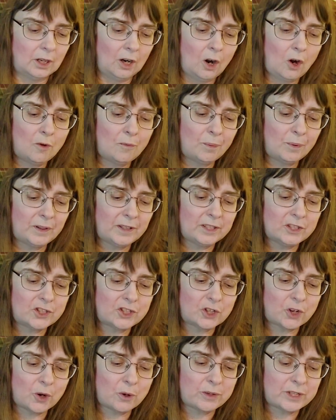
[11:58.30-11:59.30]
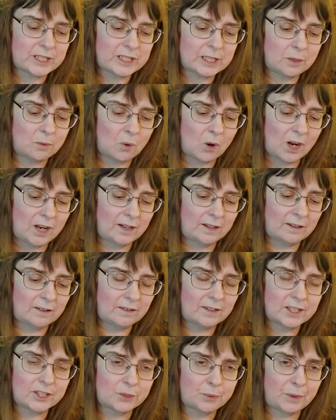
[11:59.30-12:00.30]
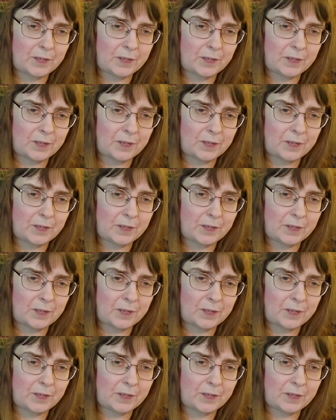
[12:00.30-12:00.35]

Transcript: hoping to go see one this